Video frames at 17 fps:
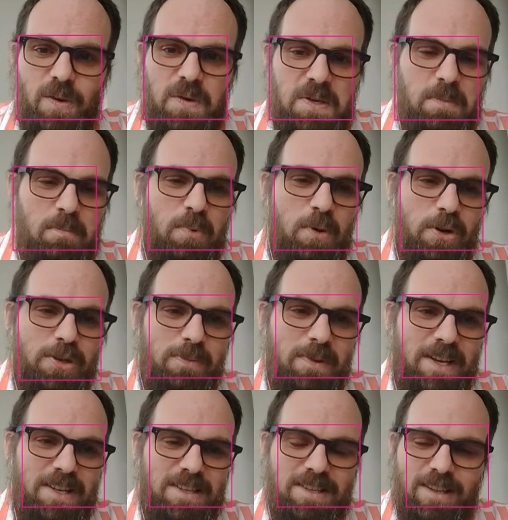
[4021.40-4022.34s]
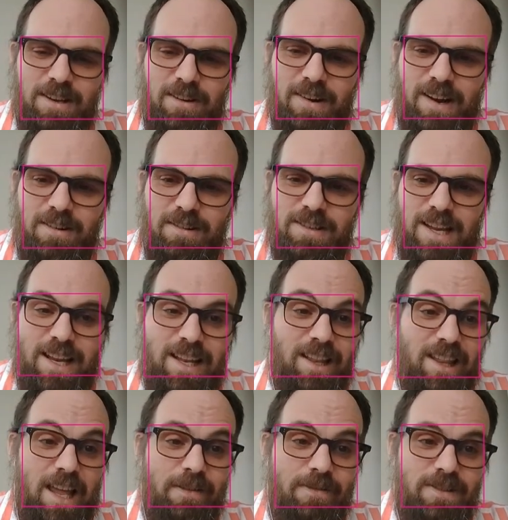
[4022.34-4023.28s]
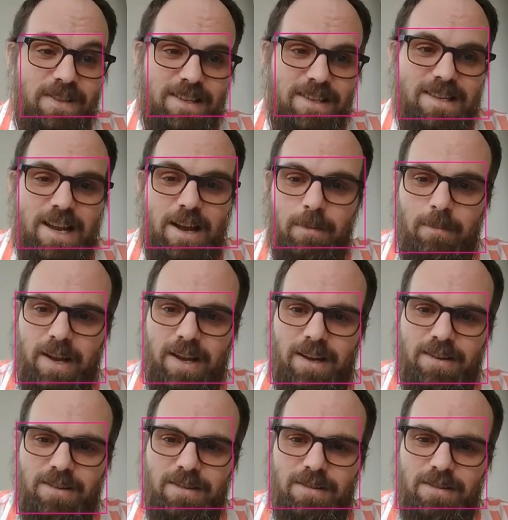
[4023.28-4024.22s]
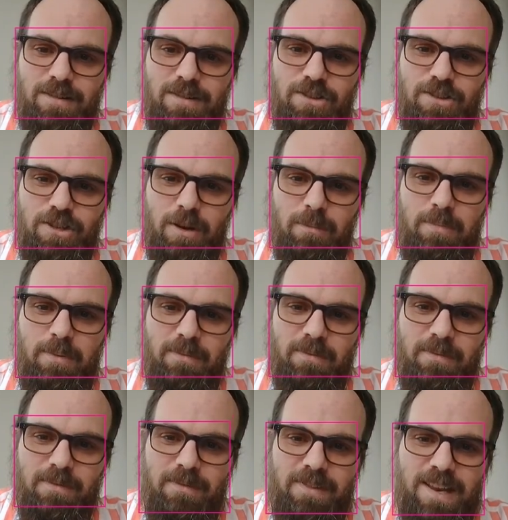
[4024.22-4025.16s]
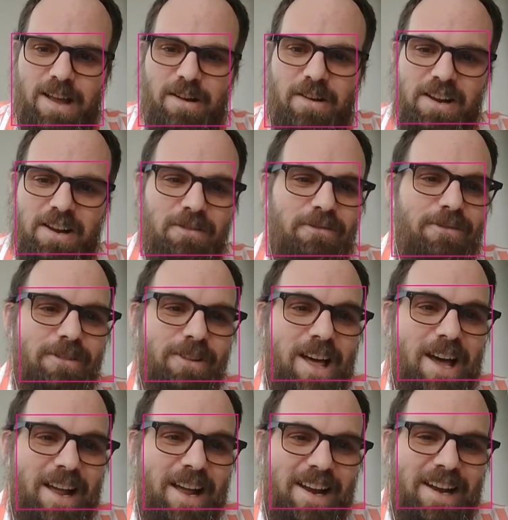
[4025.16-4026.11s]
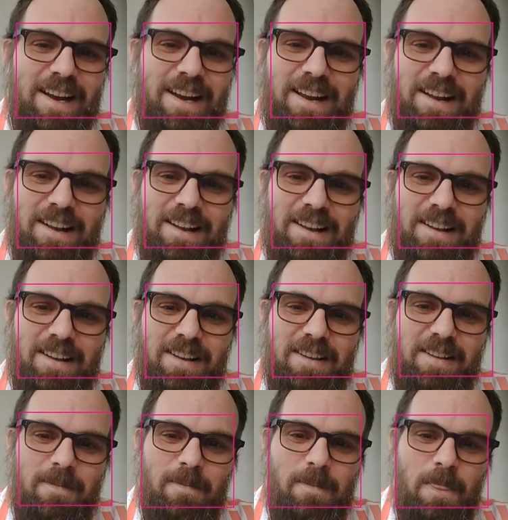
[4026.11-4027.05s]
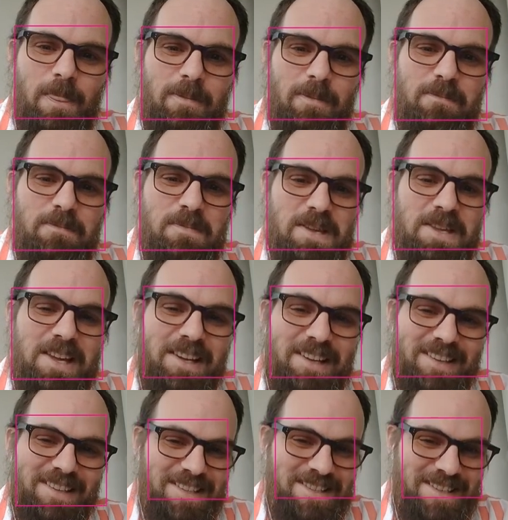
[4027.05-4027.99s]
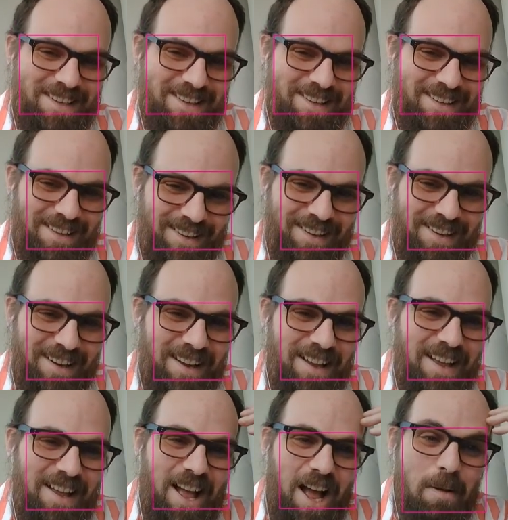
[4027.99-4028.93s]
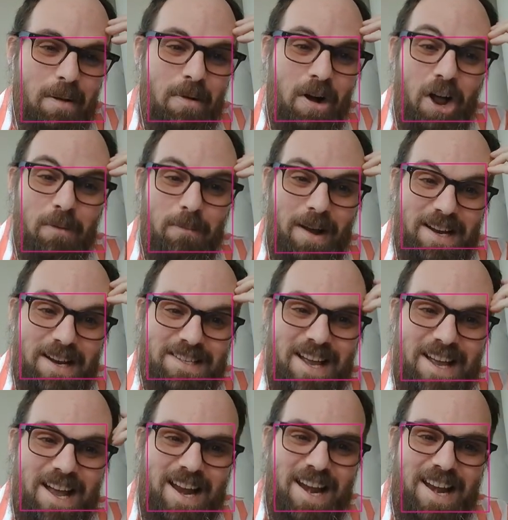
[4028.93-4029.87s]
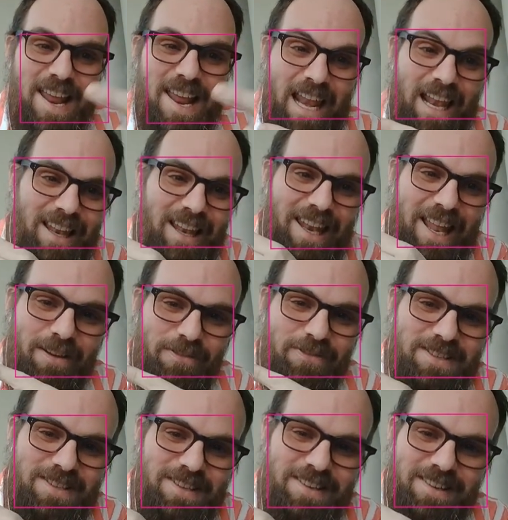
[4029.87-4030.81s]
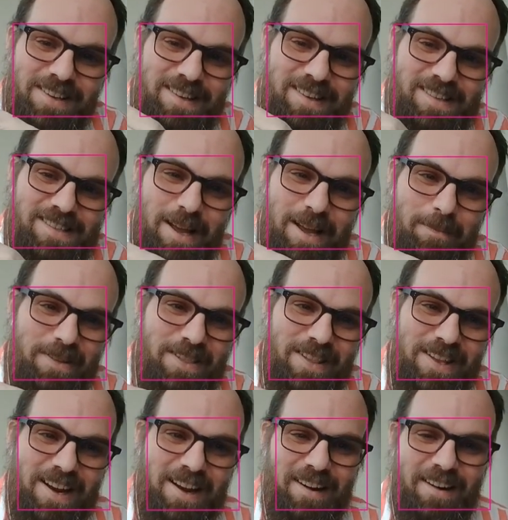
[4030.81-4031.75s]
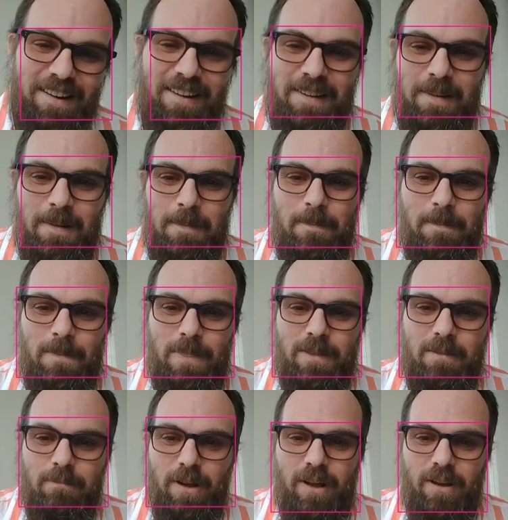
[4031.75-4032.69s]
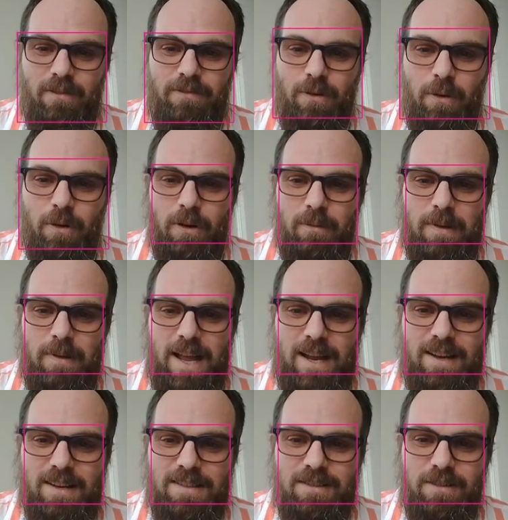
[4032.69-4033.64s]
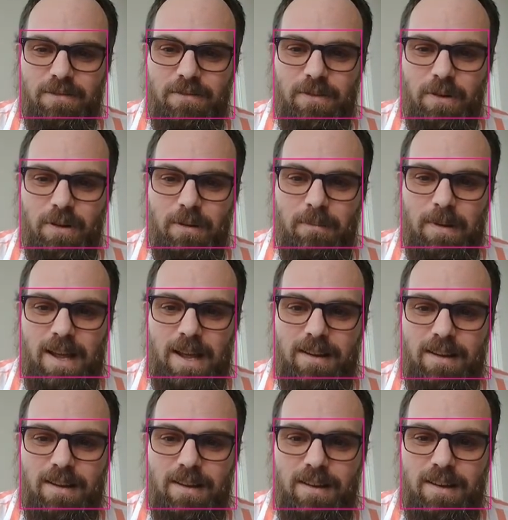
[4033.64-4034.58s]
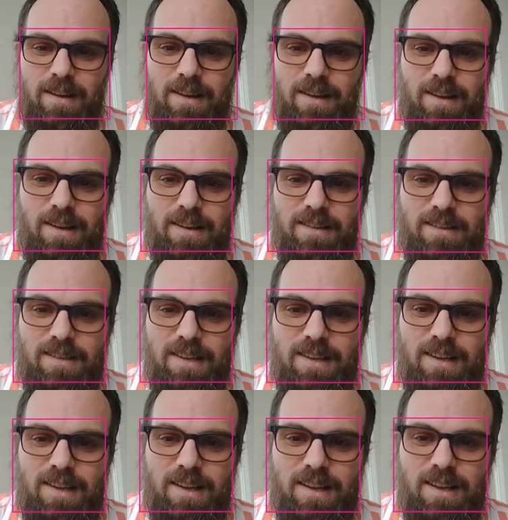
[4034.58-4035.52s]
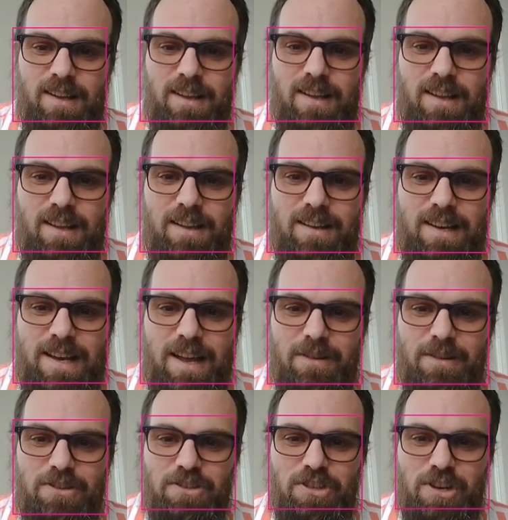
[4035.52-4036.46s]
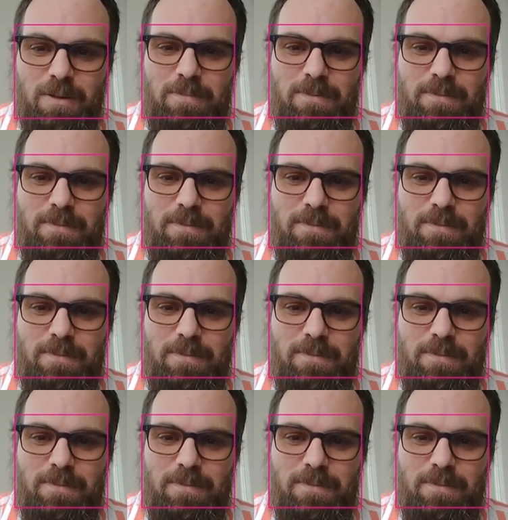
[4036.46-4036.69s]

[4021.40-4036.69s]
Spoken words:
to push me into the ground, and left is now my jump. Now I can fly because I'm on my side, and left is up in the air. But forward and back is still forward and back. And now jump,